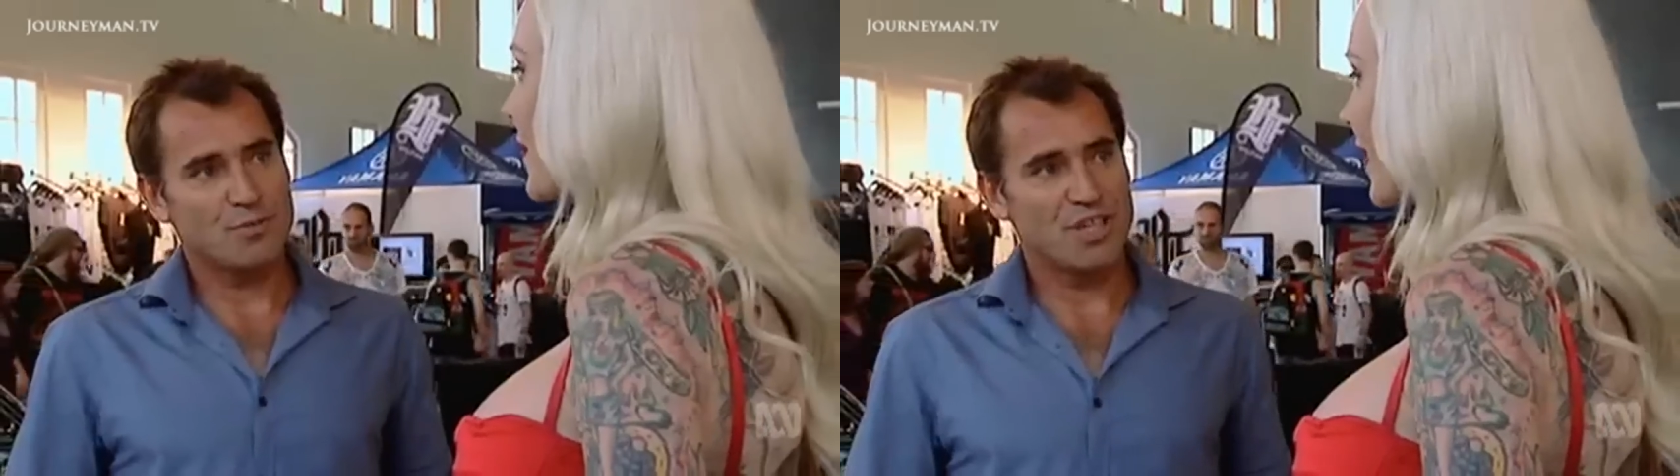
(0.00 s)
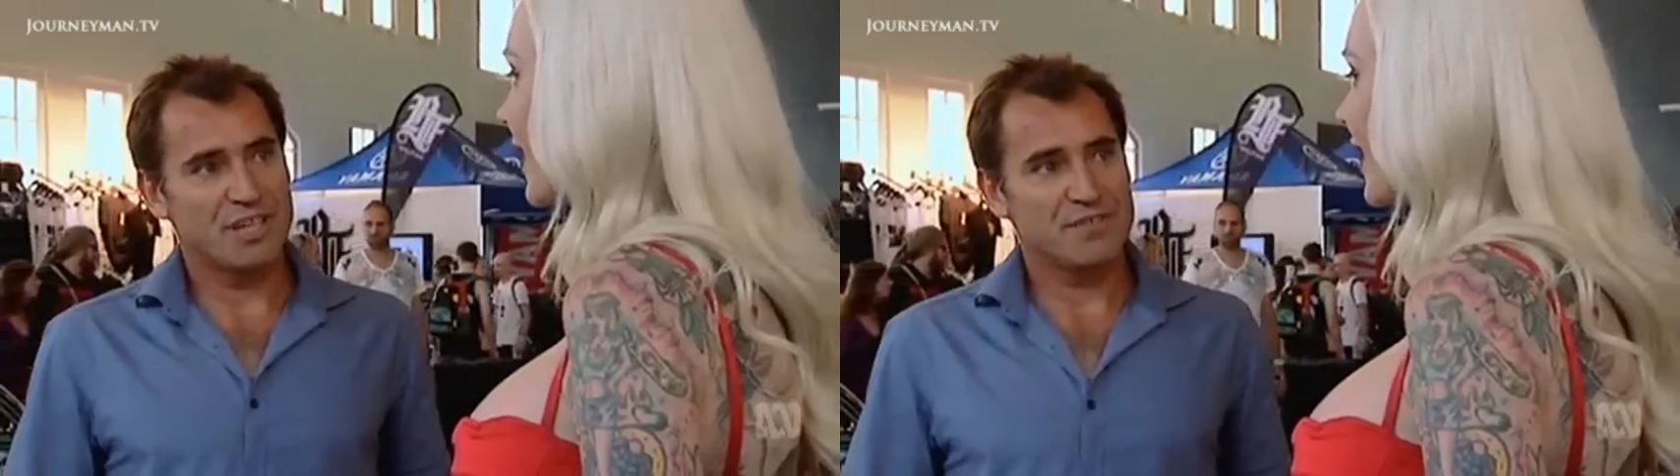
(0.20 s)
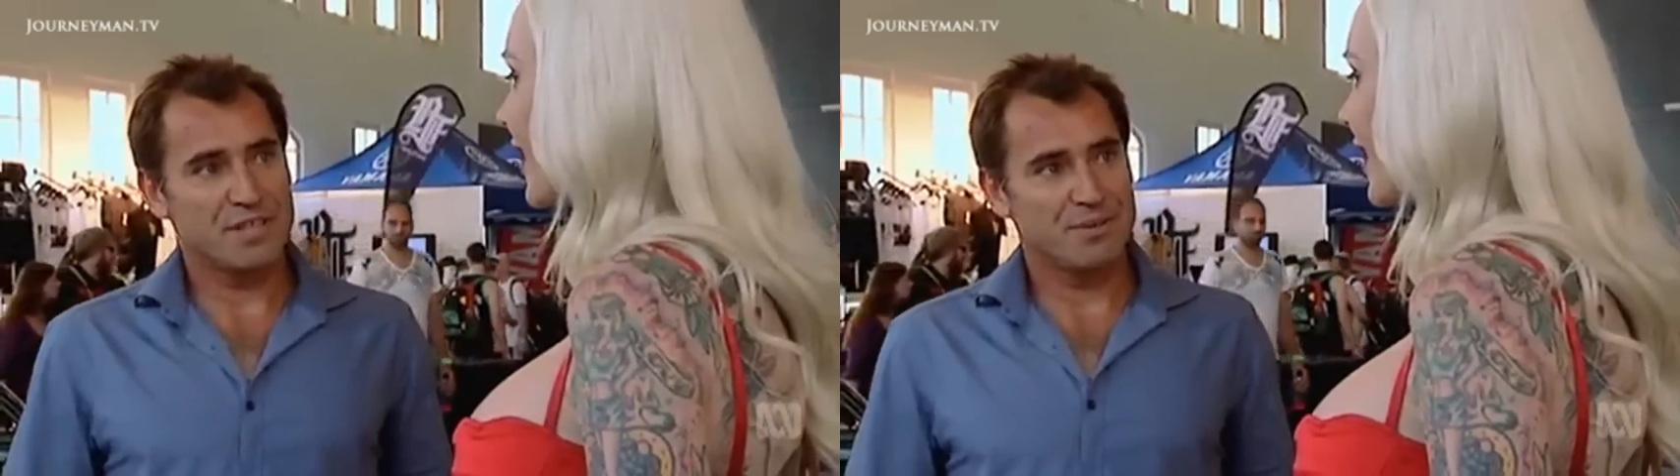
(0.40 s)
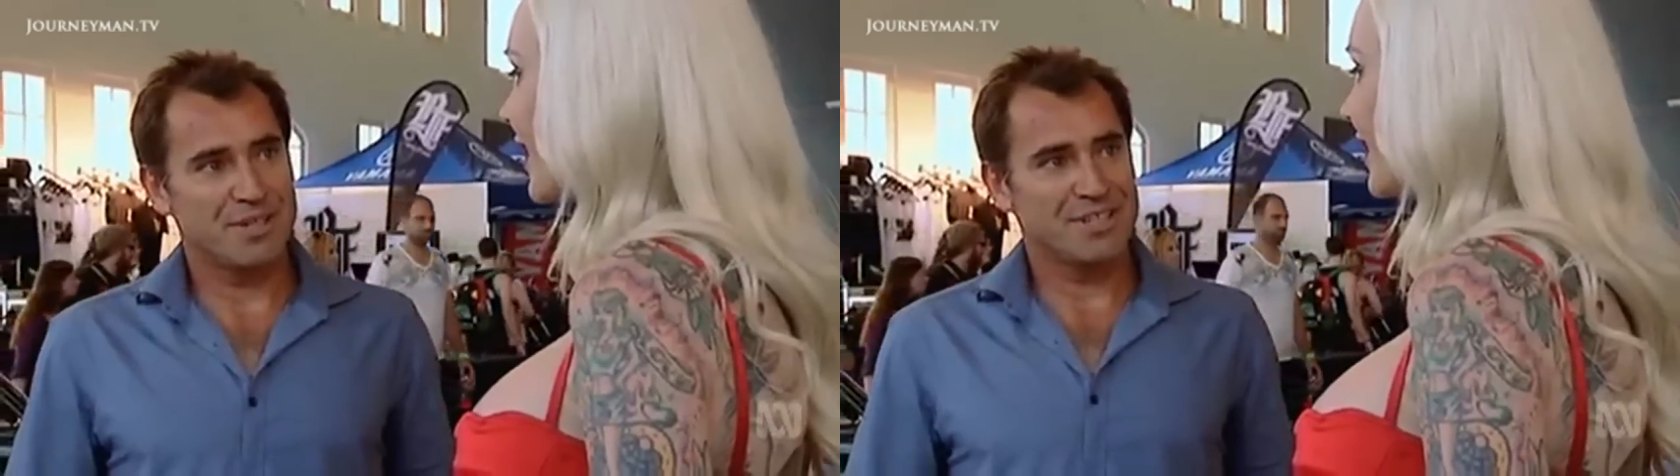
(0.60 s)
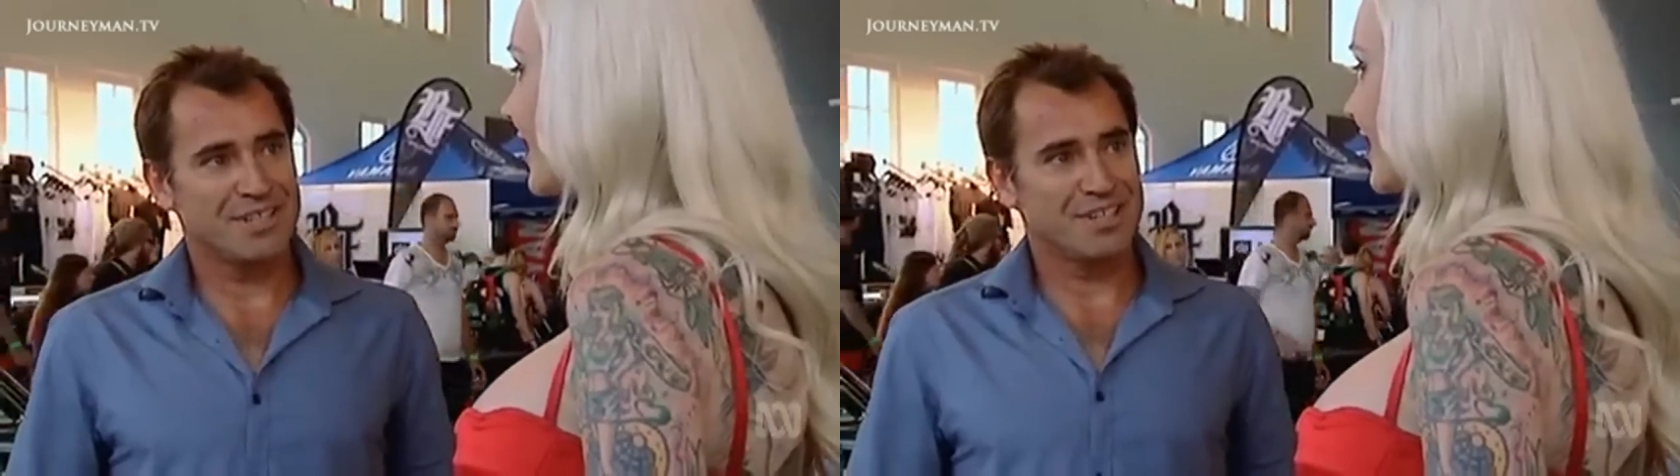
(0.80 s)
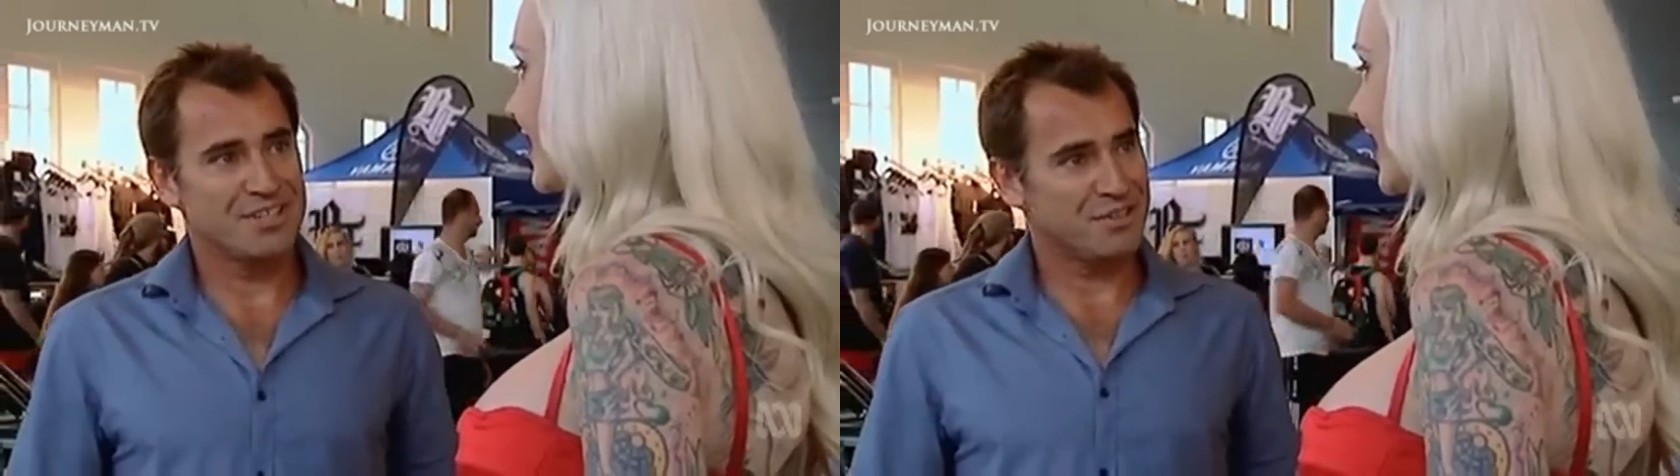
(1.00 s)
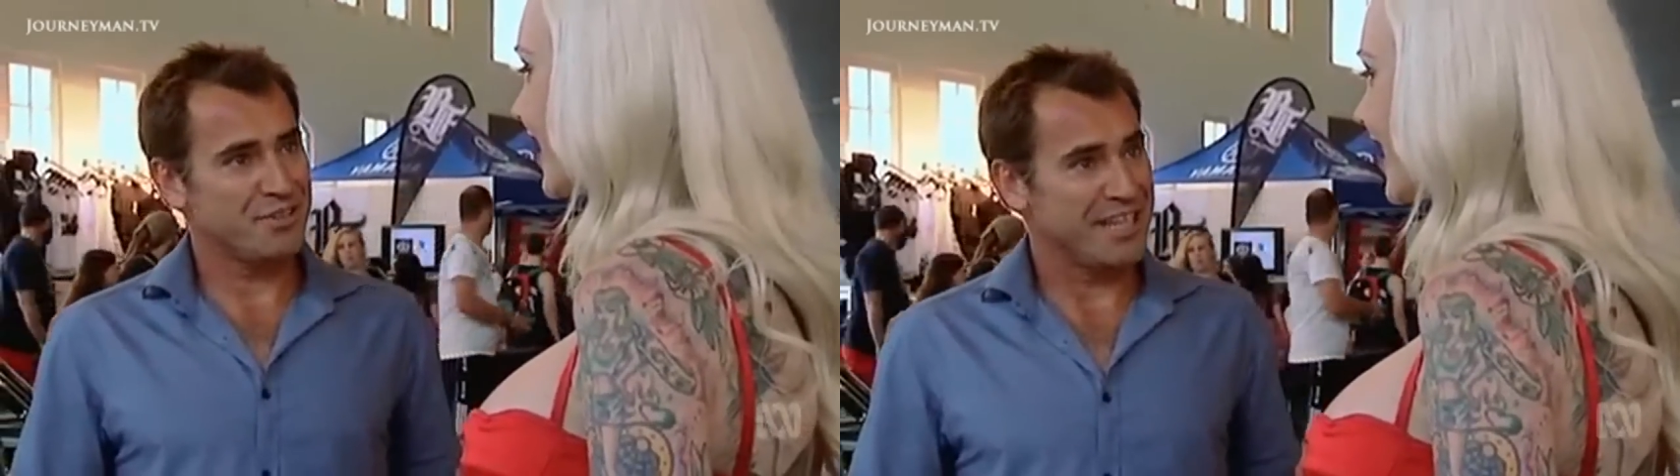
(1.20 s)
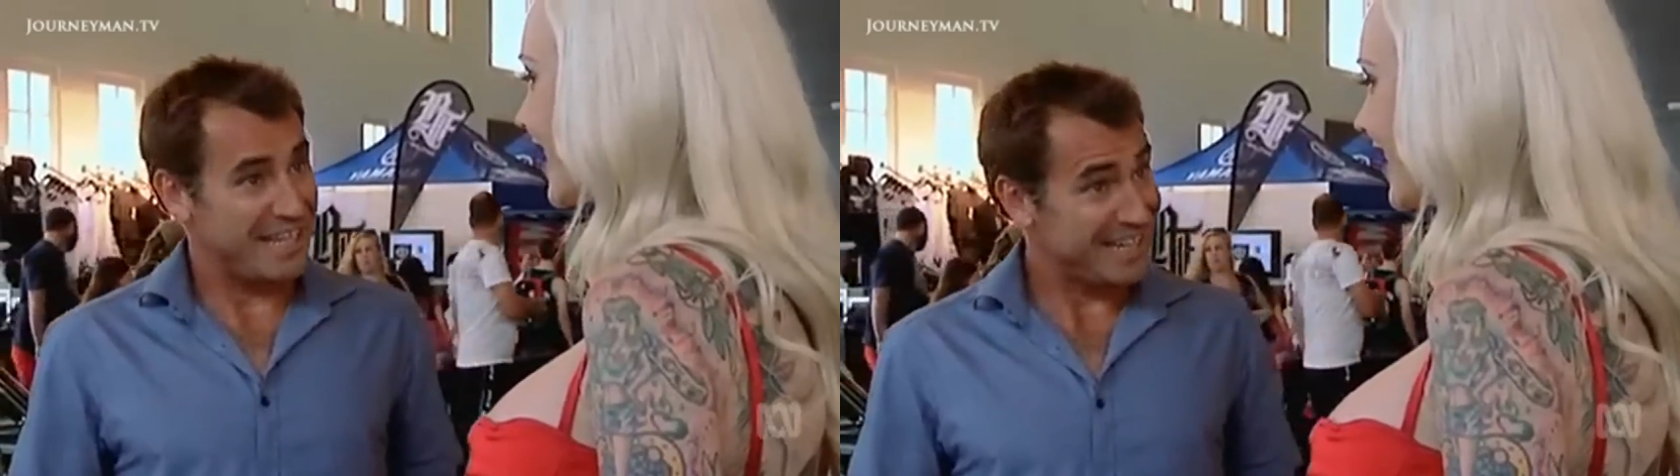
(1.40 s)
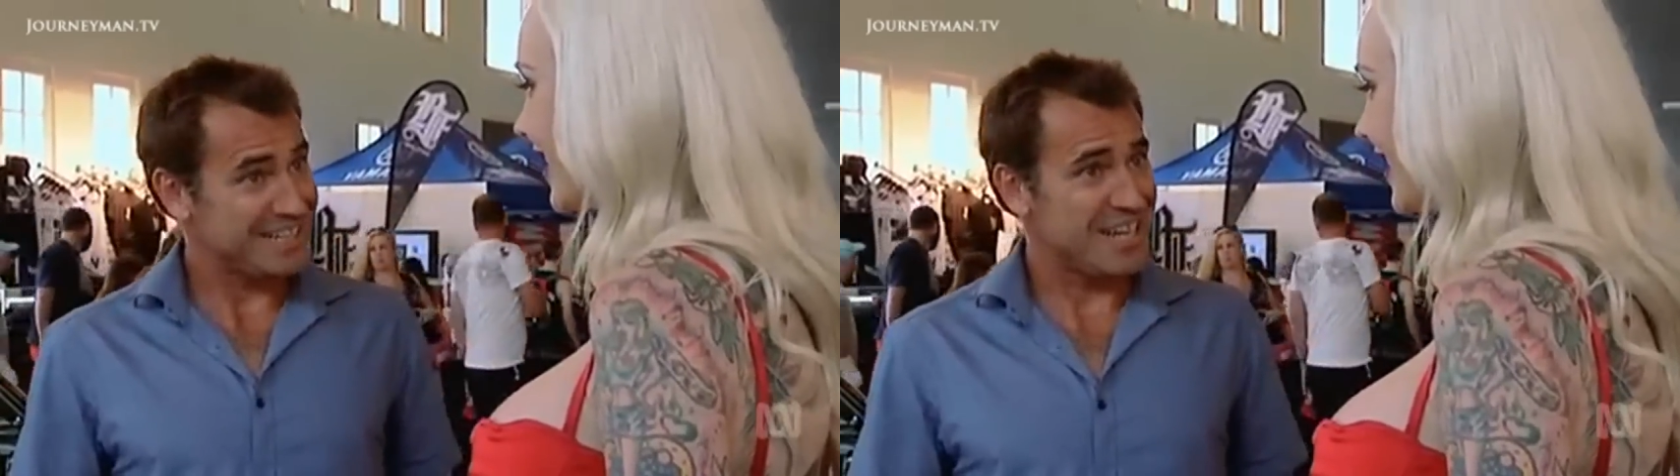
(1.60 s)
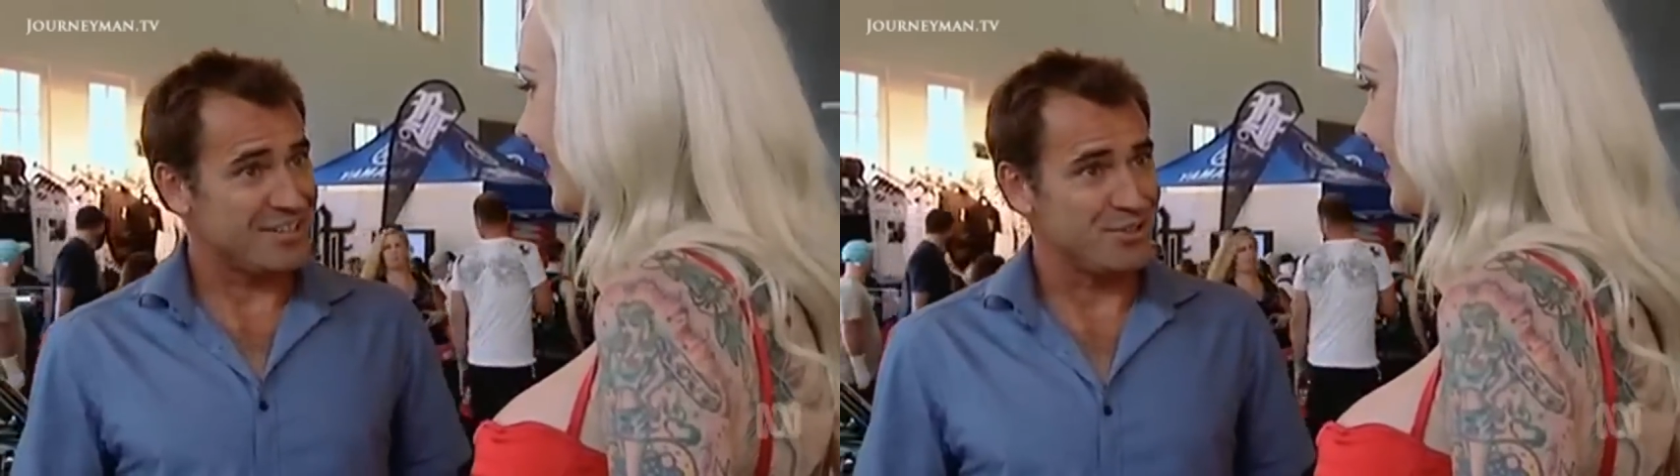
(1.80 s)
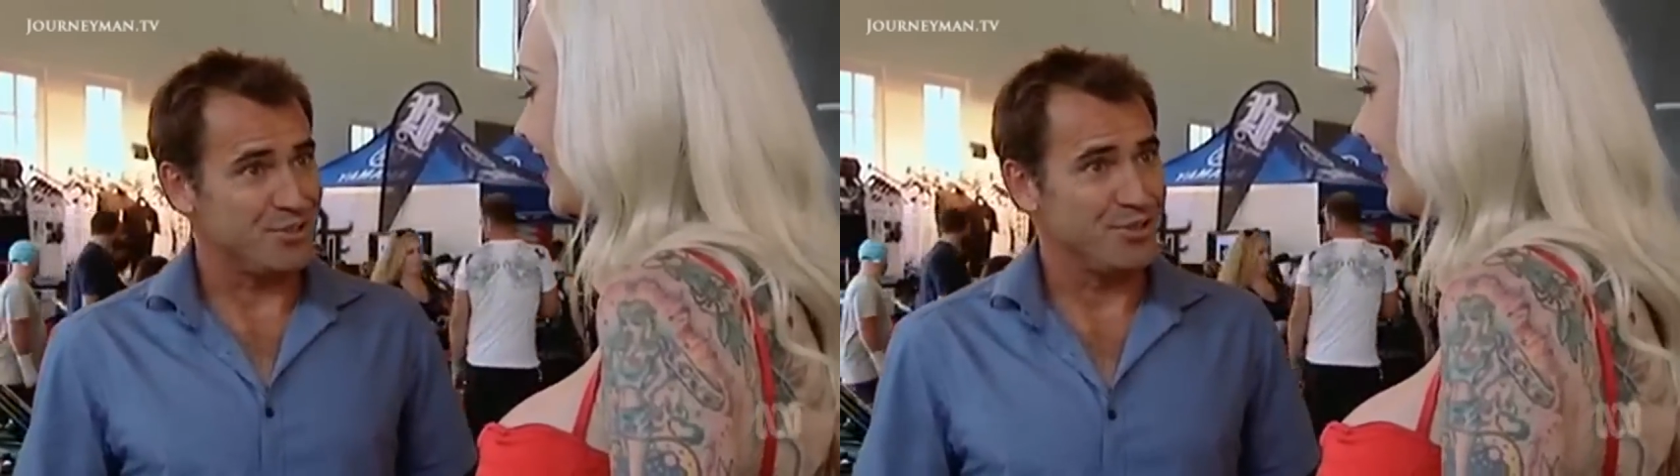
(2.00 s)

would you give someone considering getting a tattoo?